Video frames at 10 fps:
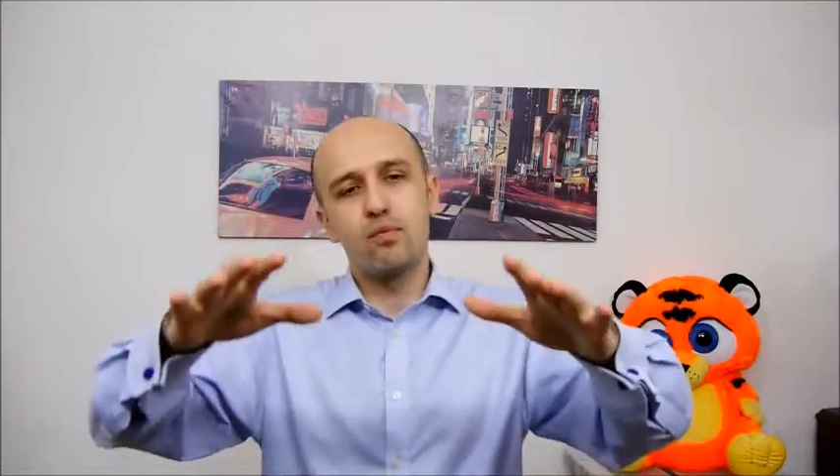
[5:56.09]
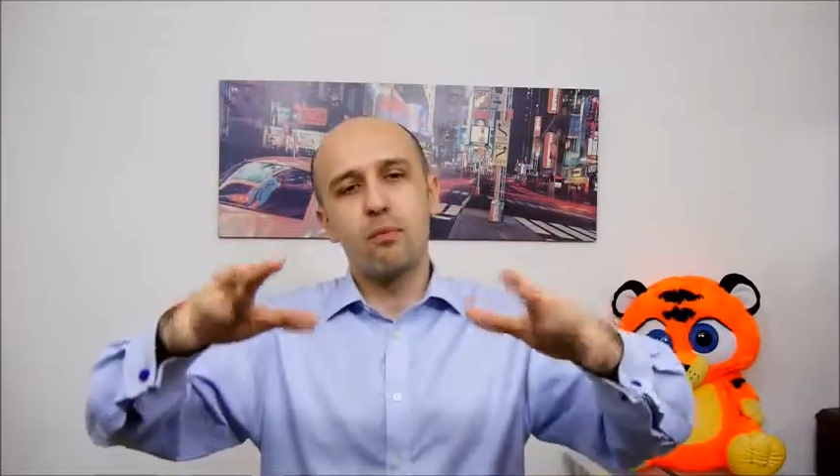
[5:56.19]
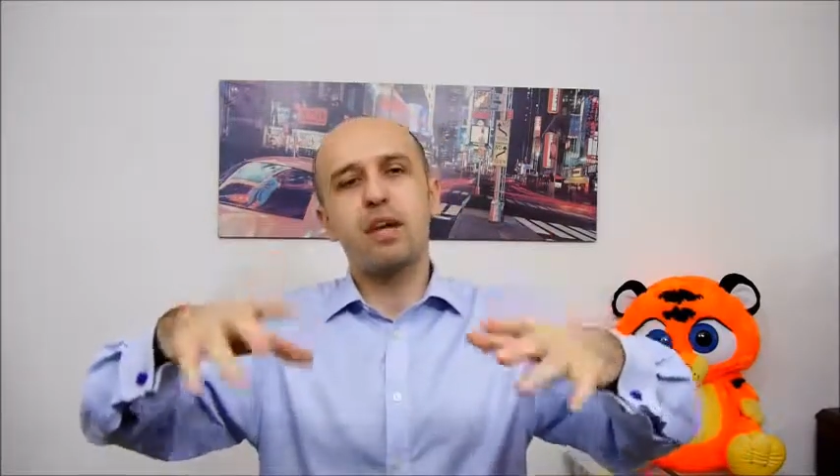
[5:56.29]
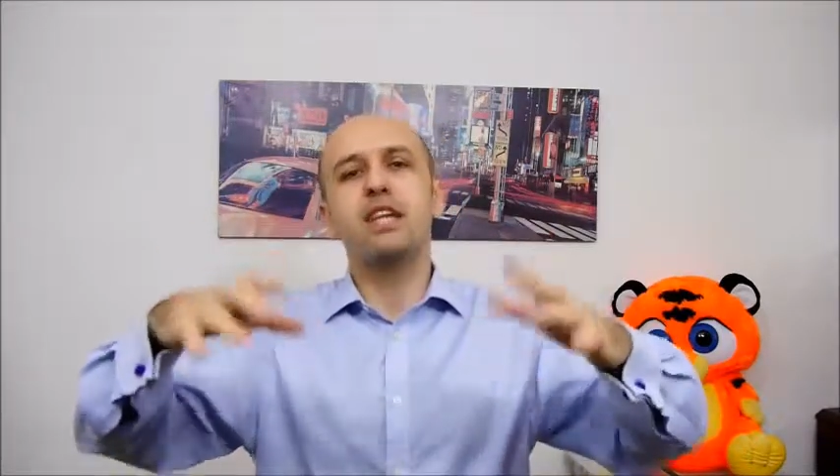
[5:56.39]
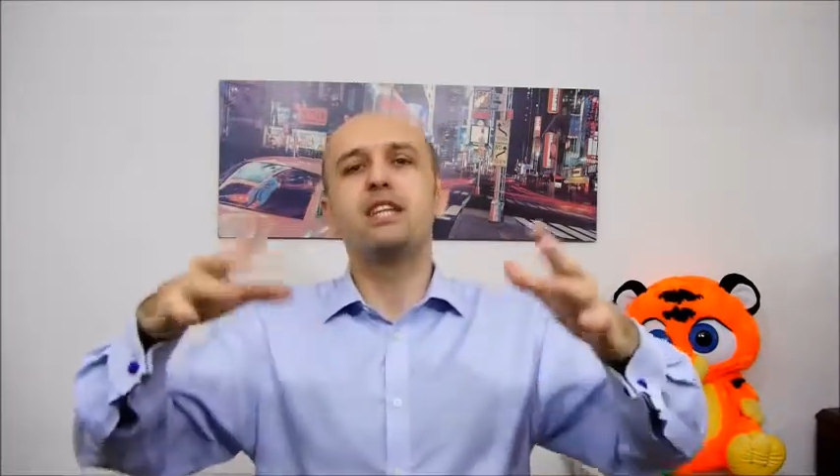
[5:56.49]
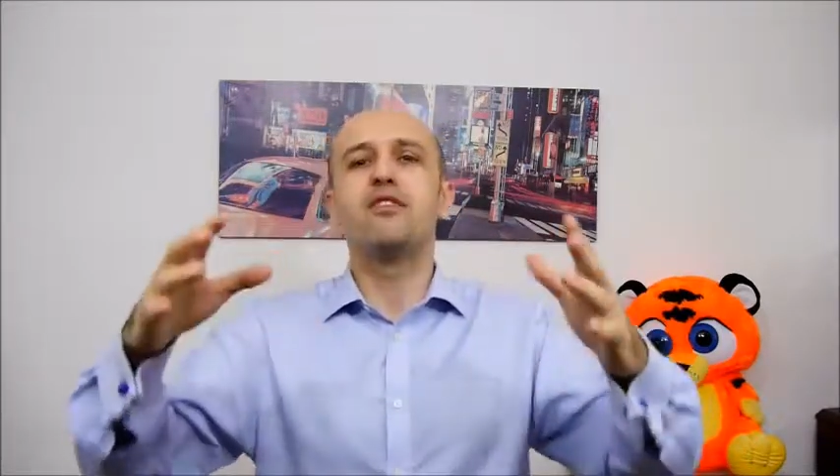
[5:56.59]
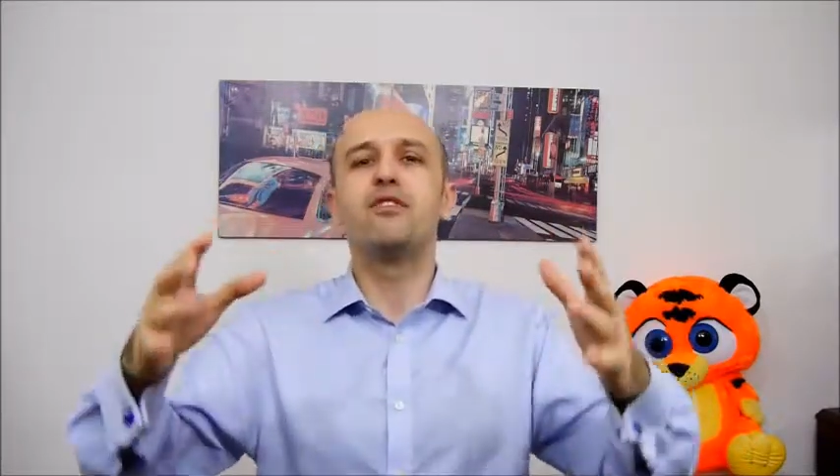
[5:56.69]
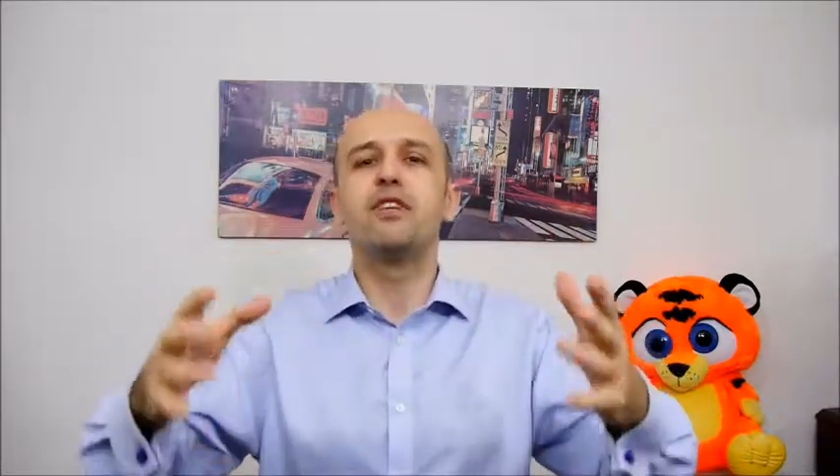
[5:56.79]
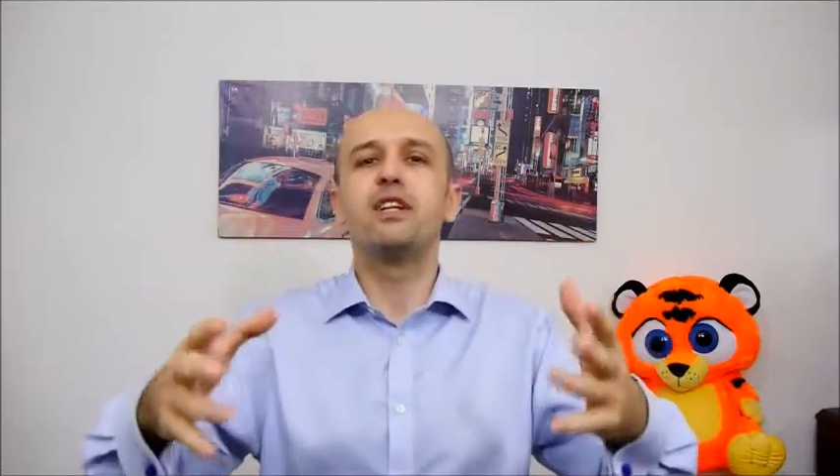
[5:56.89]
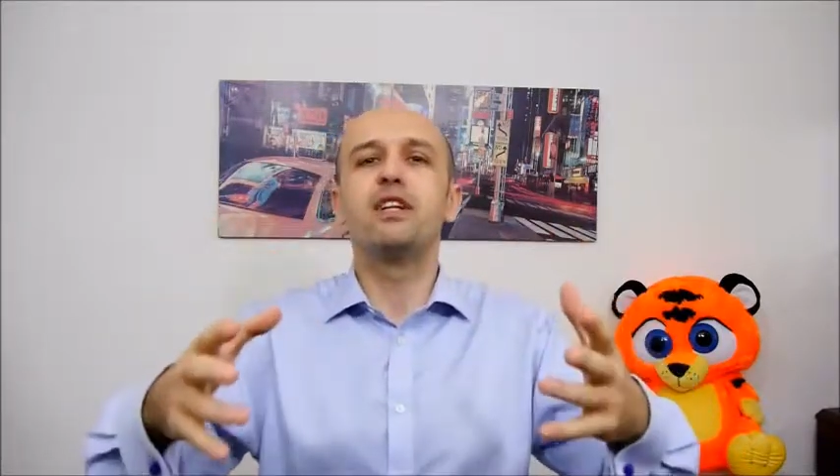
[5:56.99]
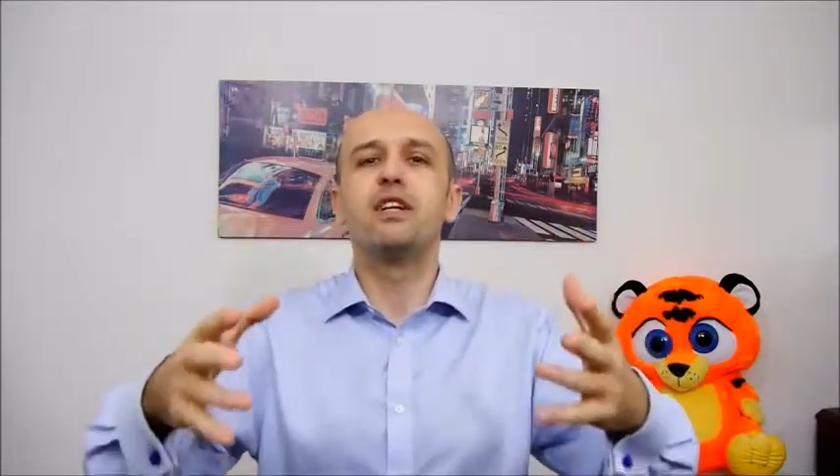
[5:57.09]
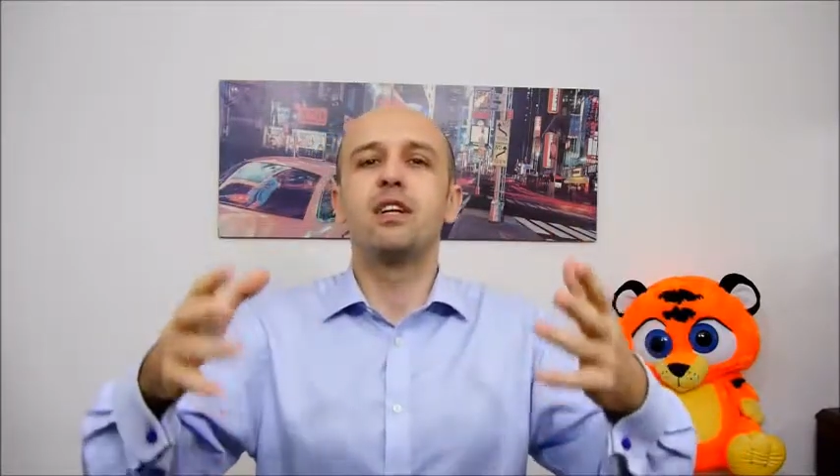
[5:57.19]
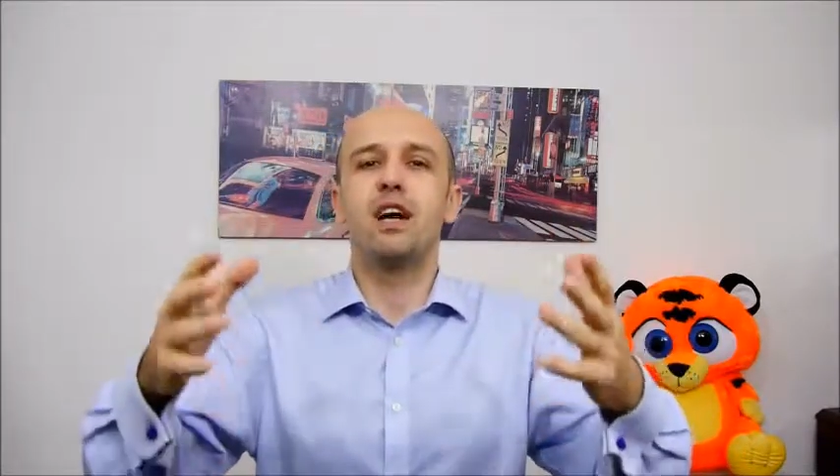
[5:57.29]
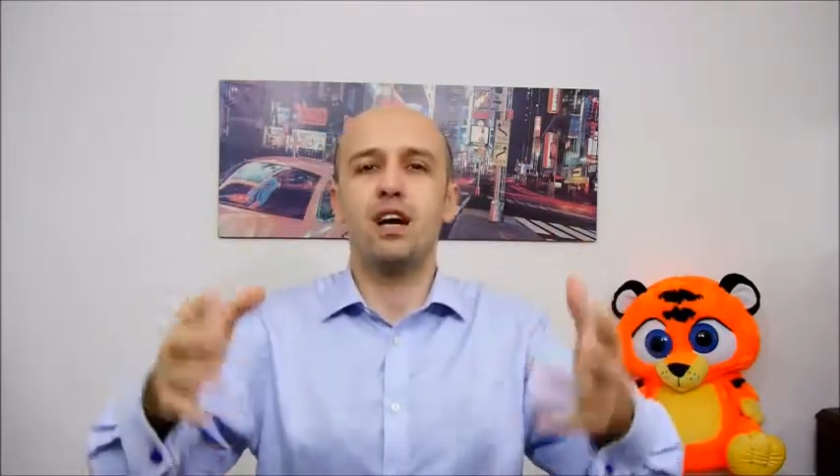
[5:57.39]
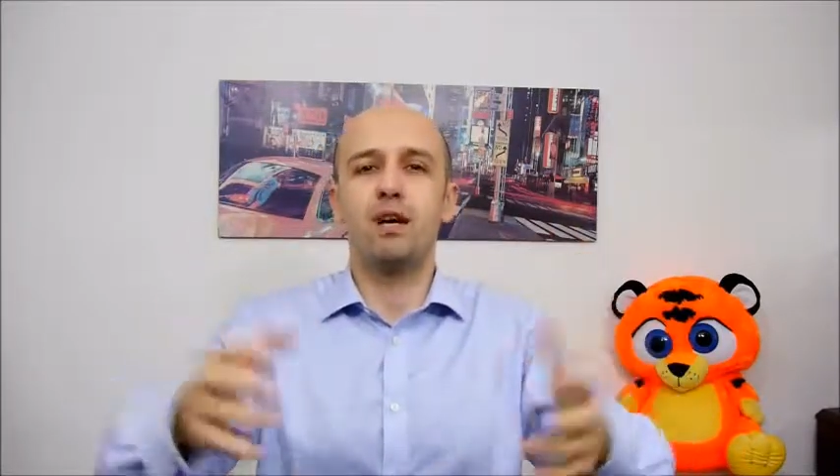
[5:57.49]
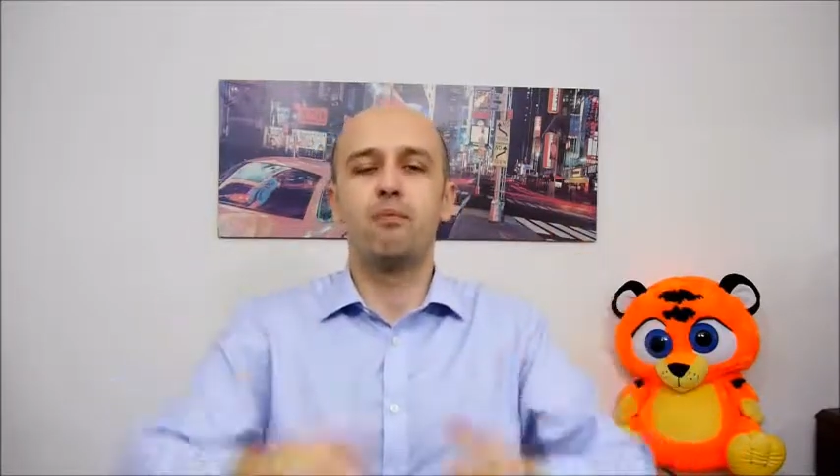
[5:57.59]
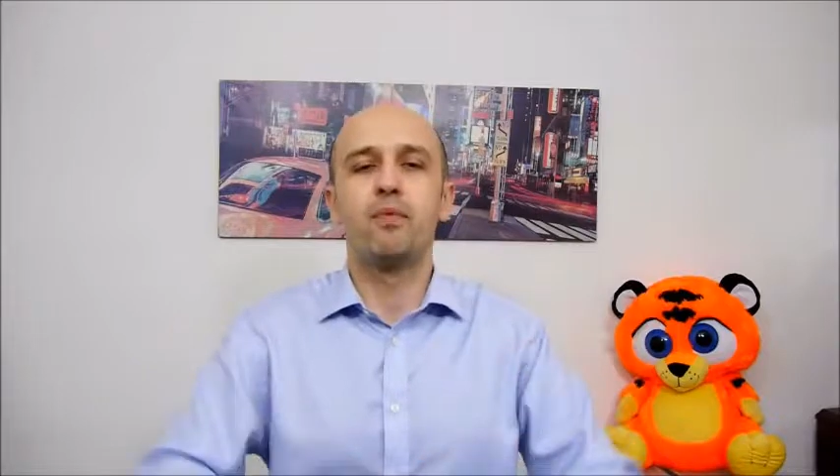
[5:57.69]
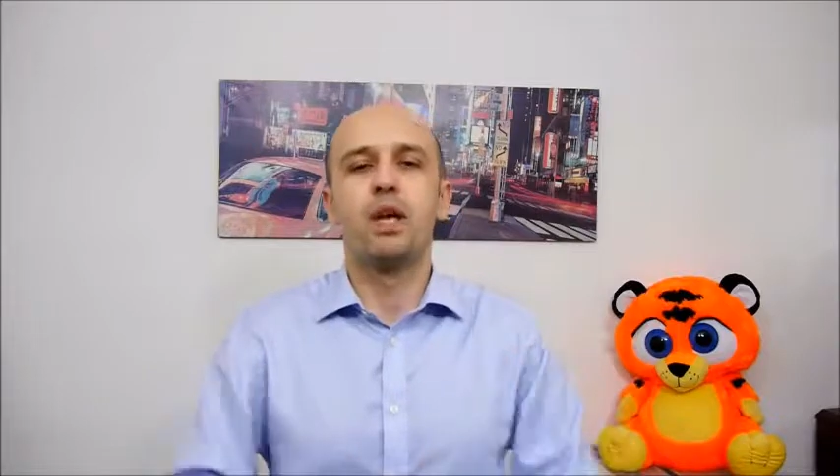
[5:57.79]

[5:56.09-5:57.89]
making them feel calm.